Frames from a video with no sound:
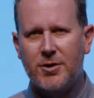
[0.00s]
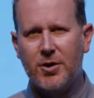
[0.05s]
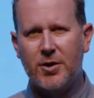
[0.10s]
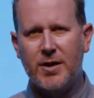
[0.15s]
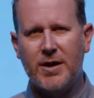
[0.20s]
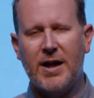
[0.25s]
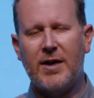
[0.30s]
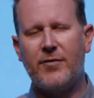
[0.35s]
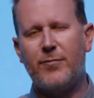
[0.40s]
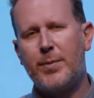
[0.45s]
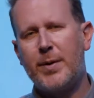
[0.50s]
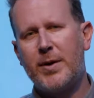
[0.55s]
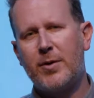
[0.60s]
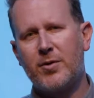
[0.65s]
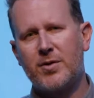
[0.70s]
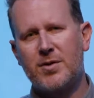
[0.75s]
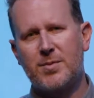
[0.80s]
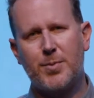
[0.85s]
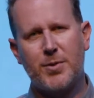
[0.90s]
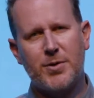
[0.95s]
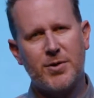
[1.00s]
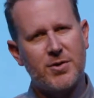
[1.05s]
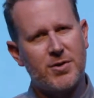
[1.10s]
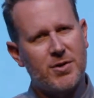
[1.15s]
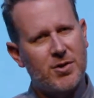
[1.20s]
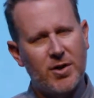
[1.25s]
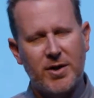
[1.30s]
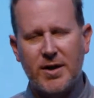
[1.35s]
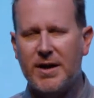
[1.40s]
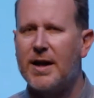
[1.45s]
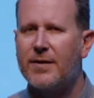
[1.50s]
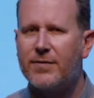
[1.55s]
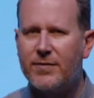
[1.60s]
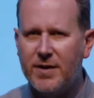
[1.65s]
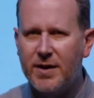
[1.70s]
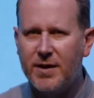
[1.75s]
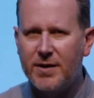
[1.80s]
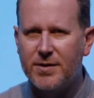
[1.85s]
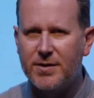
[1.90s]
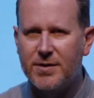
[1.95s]
Good enough parents produce good enough
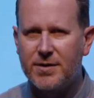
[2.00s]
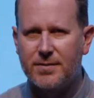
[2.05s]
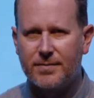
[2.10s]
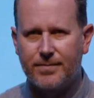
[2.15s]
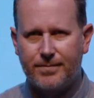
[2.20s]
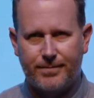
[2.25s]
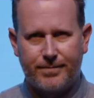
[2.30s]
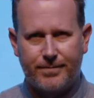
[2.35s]
kids.